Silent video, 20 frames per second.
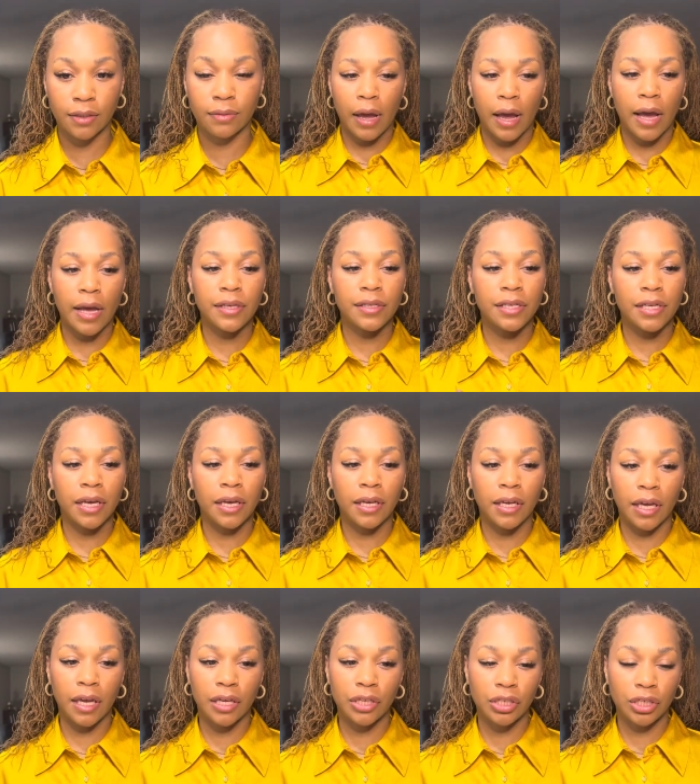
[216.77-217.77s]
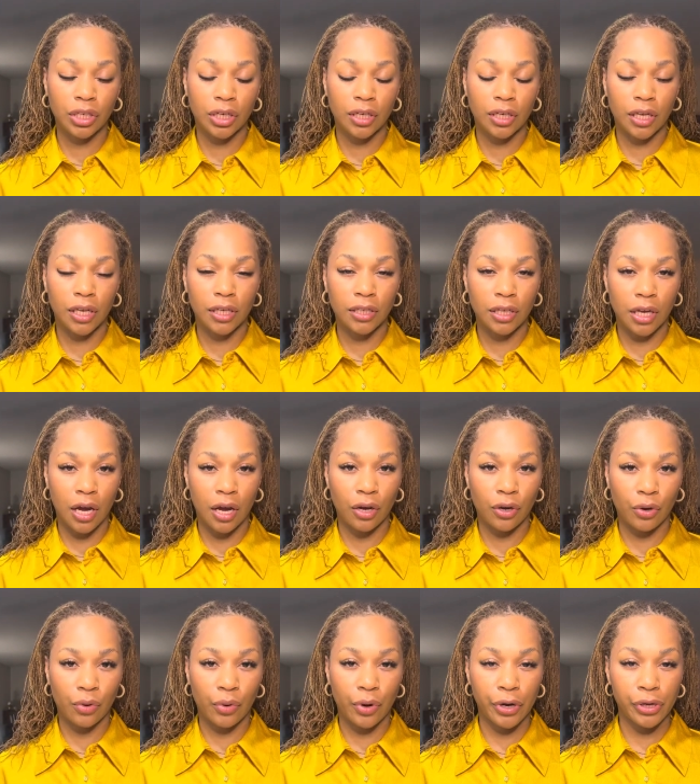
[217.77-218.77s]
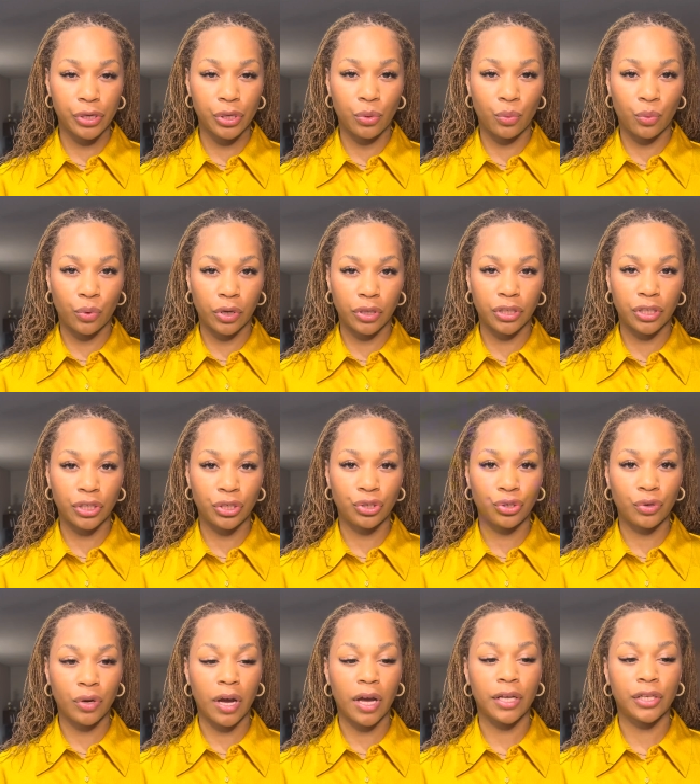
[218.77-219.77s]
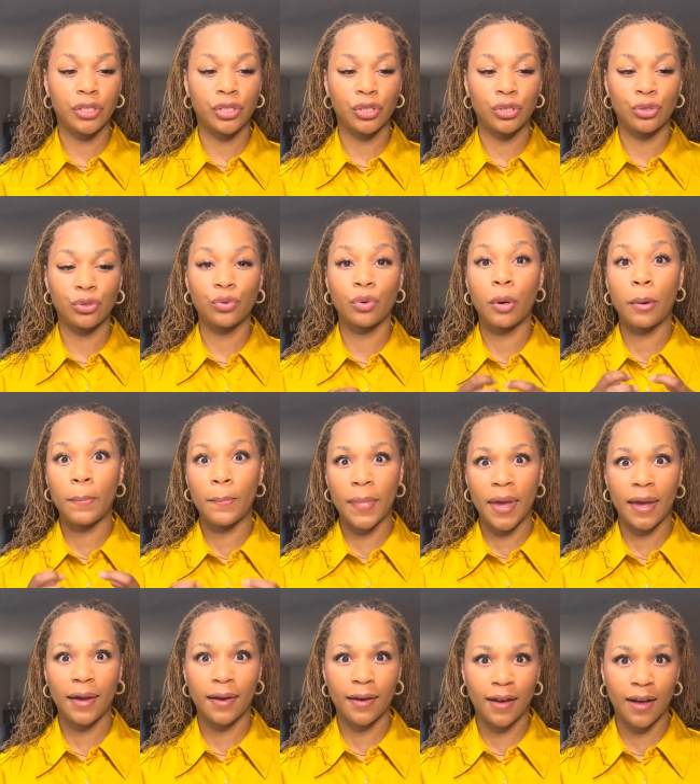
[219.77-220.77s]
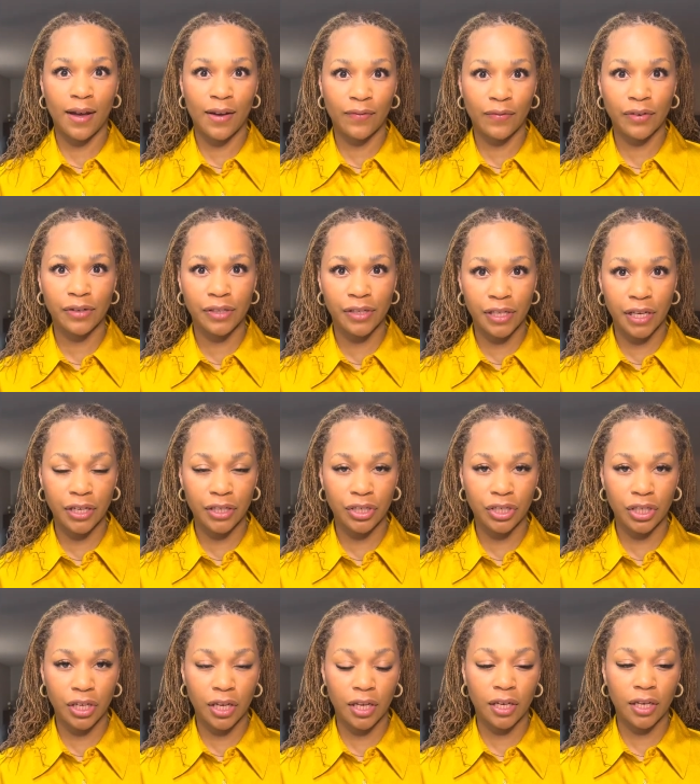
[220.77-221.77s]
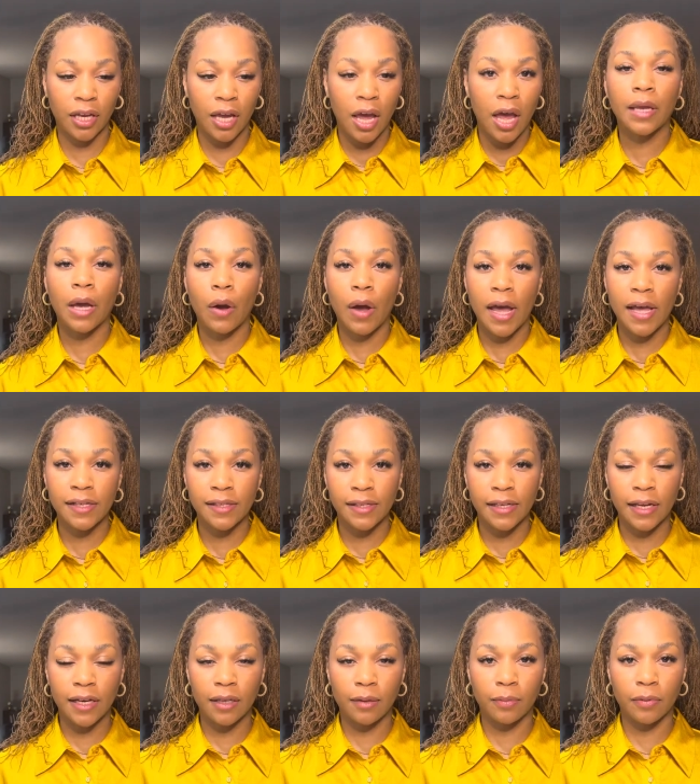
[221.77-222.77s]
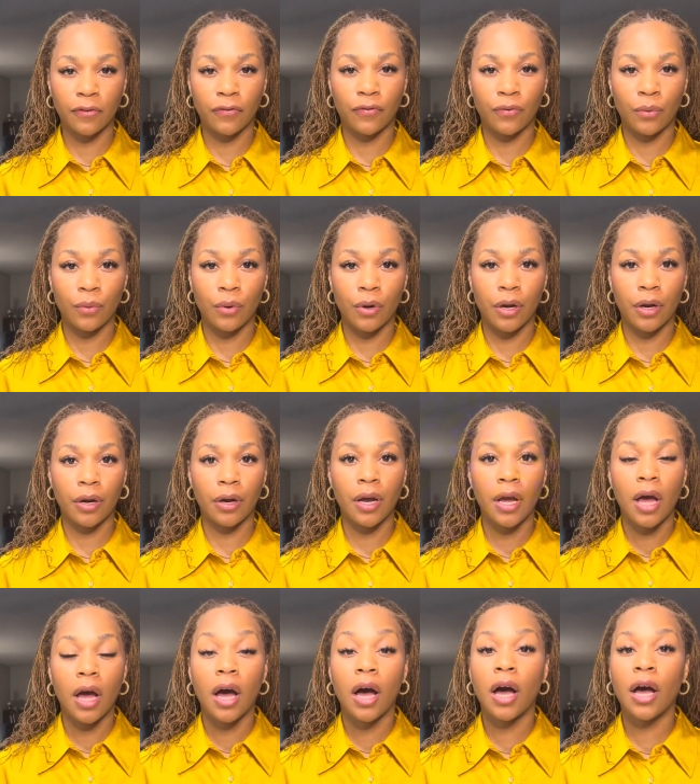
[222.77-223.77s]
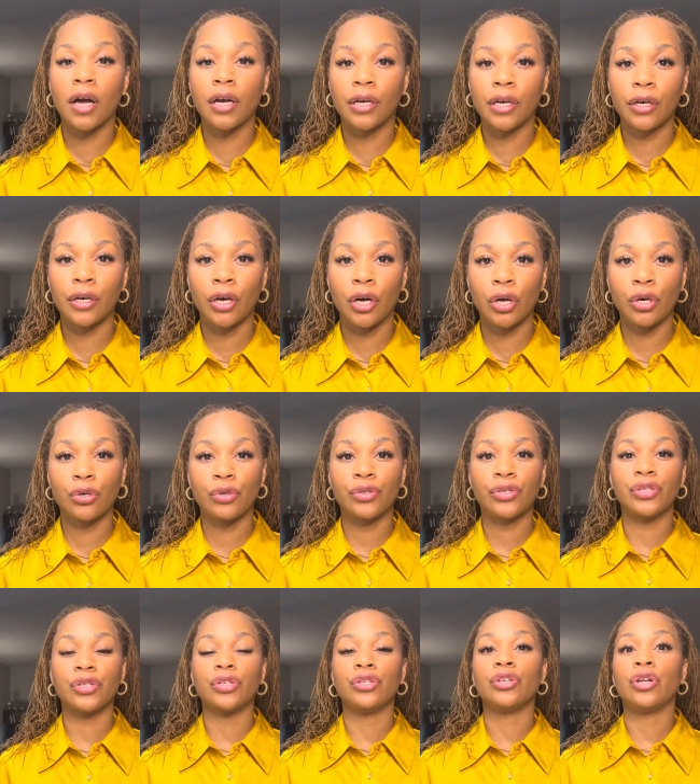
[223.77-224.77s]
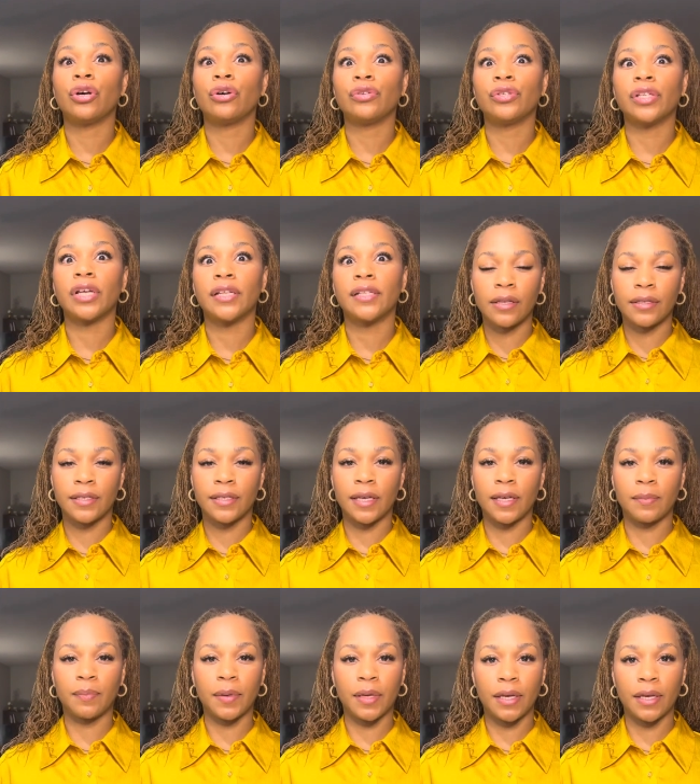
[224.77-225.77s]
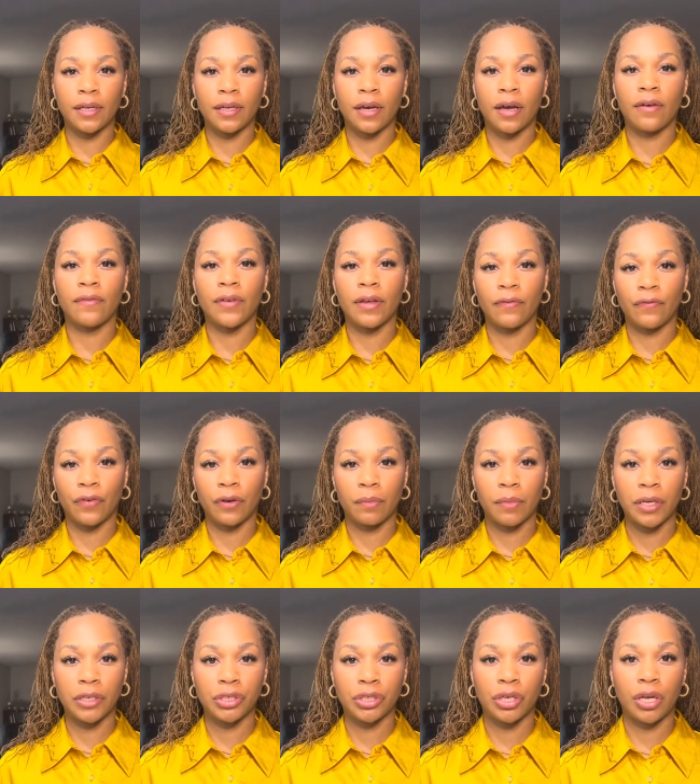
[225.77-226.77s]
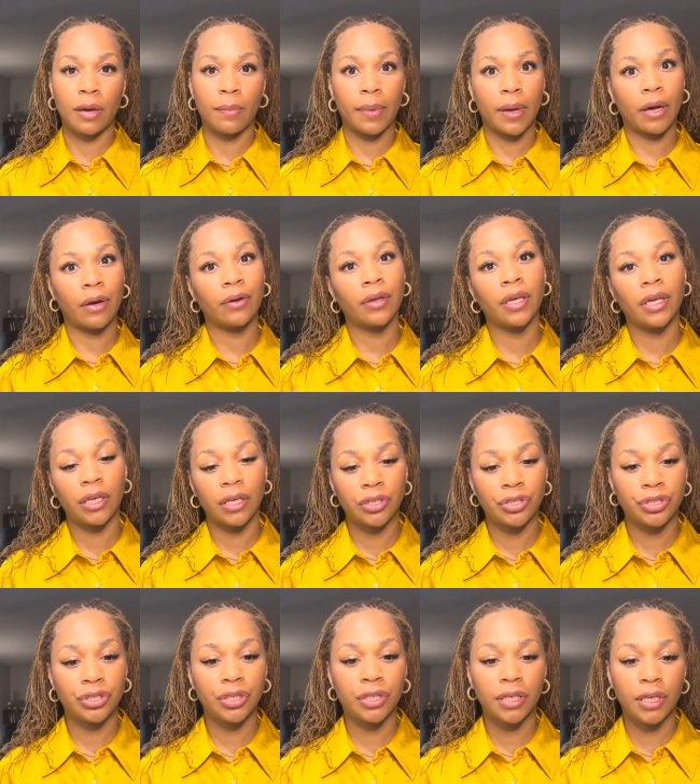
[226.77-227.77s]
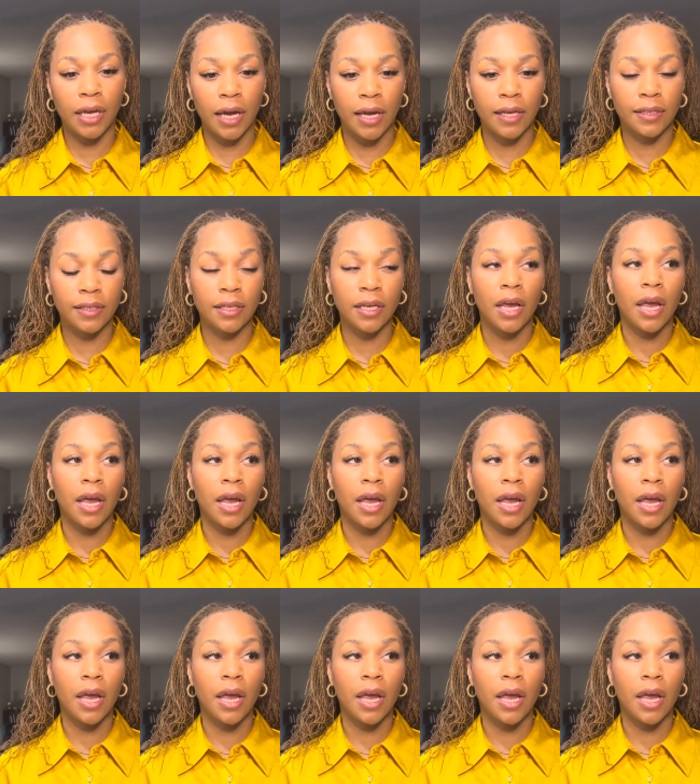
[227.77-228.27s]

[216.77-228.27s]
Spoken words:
As the occasion is ongoing, you want to try to make conversation. Now, as stated before, a good host knows a tidbit of information about each guest,